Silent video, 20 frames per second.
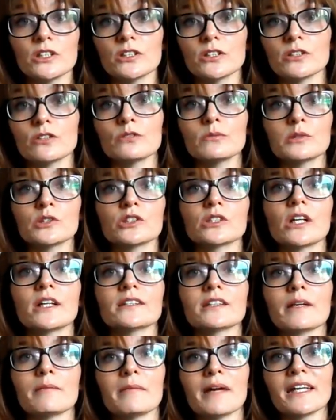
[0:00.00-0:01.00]
which is the normal
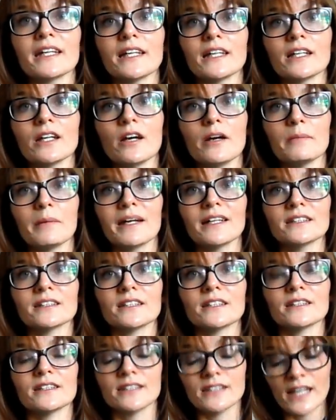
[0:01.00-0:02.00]
size I make in her
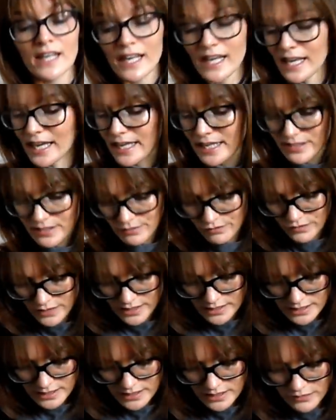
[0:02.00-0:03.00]
patterns, and the
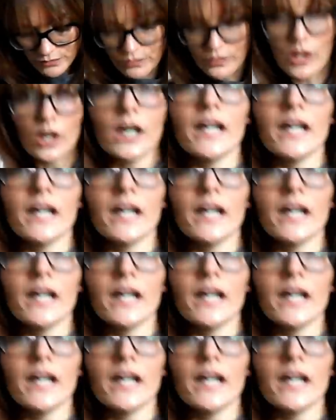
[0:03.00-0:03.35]
fit is